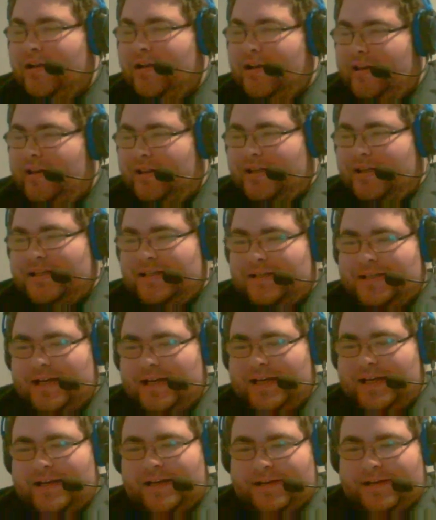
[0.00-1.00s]
this
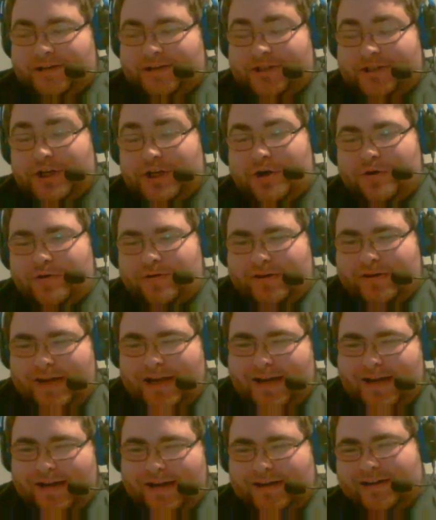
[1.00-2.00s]
show,
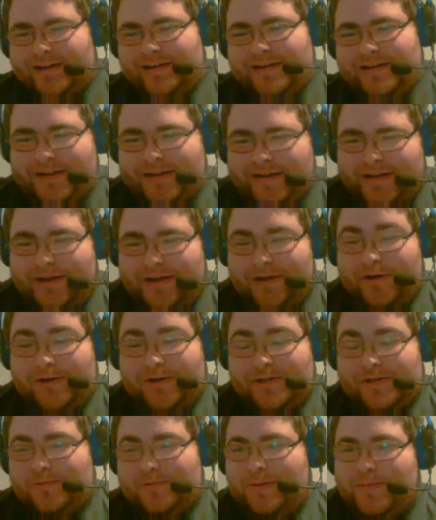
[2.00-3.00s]
and he'll
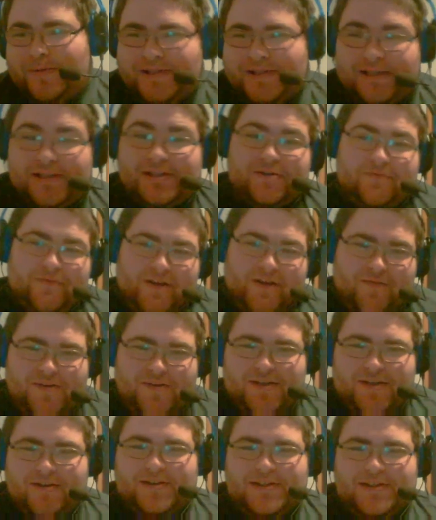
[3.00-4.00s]
also be missing Survivor
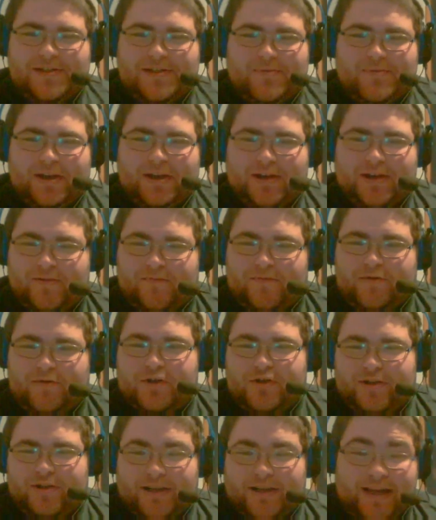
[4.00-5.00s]
Series this weekend,
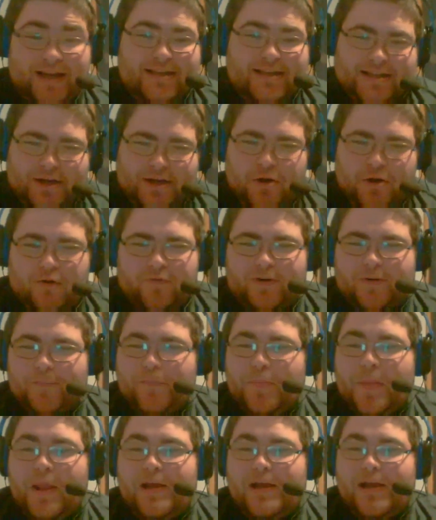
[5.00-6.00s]
unfortunately, and Takeover.
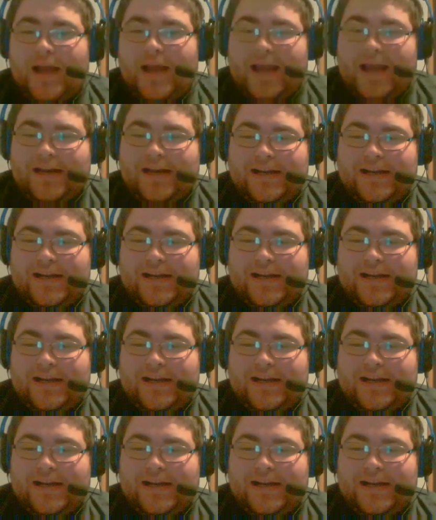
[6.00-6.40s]
And